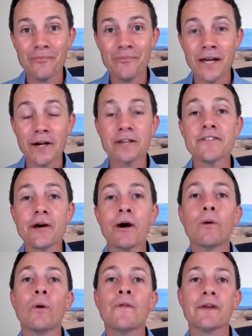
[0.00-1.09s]
Now, here's how I
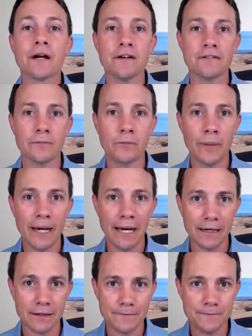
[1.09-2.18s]
won the customer
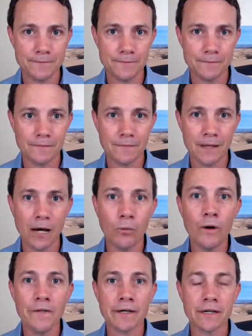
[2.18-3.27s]
back. I
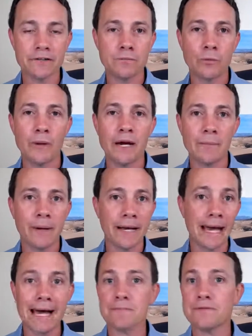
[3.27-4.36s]
won the customer back by
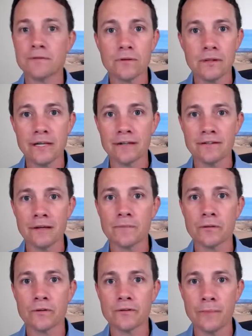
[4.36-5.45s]
absolutely
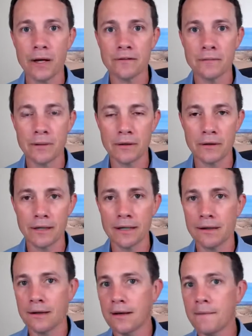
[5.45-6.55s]
accepting responsibility,
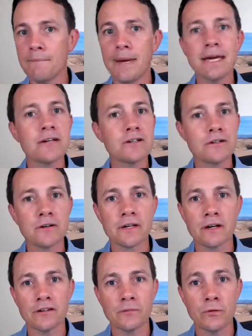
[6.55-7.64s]
making sure the
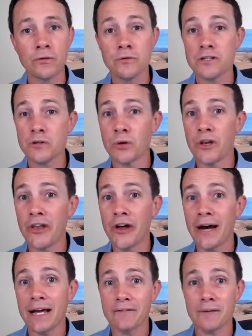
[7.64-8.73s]
customer knew she would
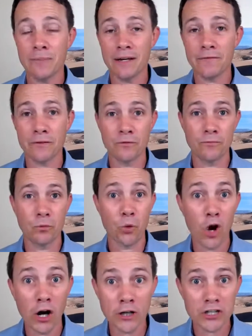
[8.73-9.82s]
not have to pay for those
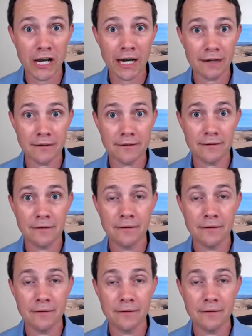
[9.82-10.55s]
wrong jackets,